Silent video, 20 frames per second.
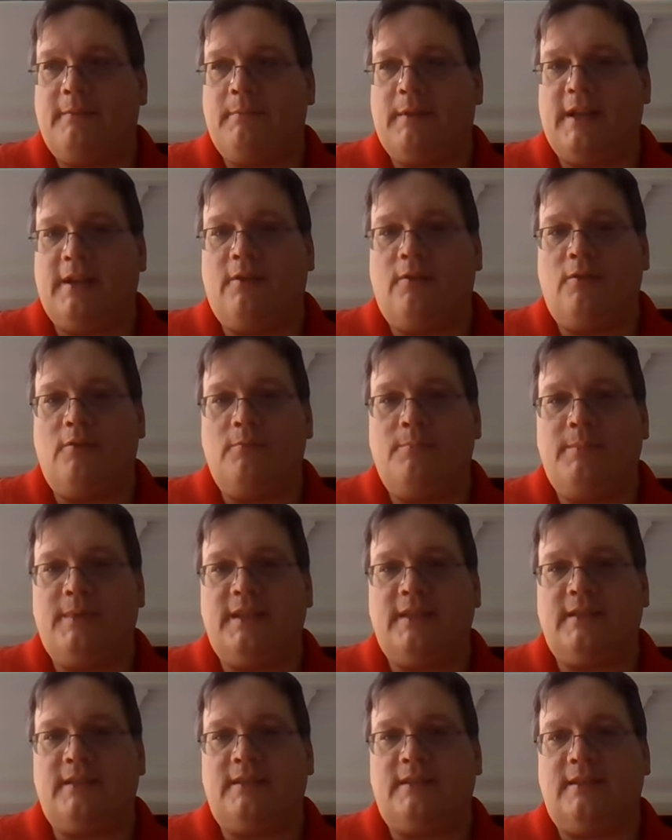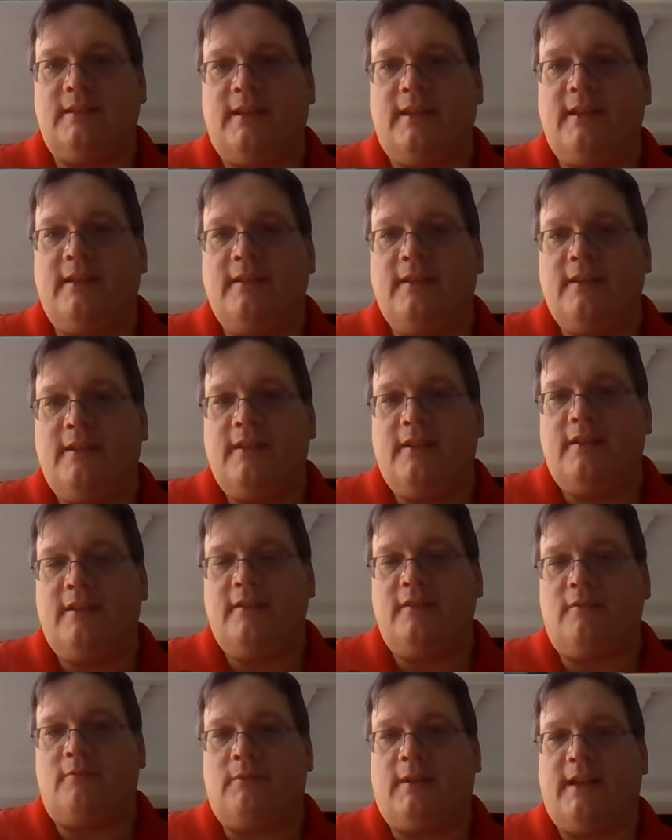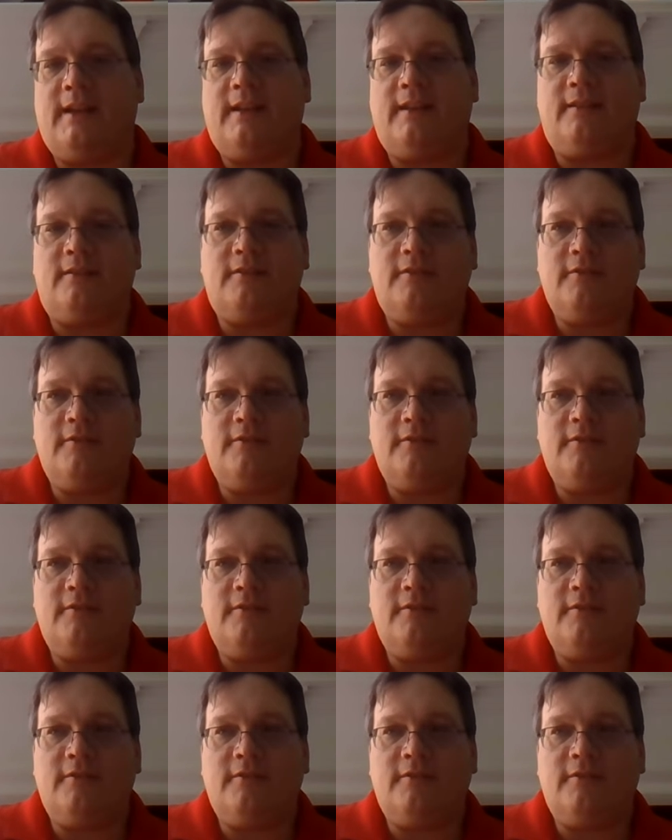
My hope is that you're writing